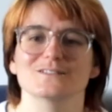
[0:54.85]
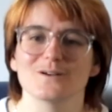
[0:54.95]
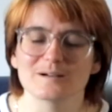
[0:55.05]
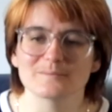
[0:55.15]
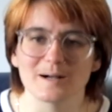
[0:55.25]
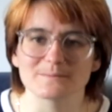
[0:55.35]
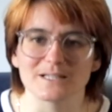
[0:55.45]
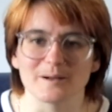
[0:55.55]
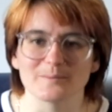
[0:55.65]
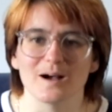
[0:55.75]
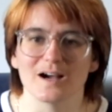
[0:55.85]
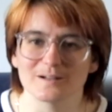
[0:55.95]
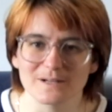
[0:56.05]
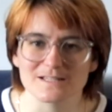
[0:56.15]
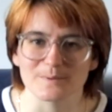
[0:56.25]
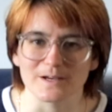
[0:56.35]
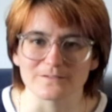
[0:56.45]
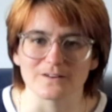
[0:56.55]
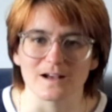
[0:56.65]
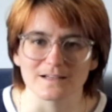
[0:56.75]
song popped up on my
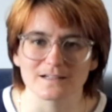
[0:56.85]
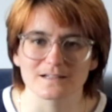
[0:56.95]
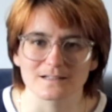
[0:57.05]
Spotify.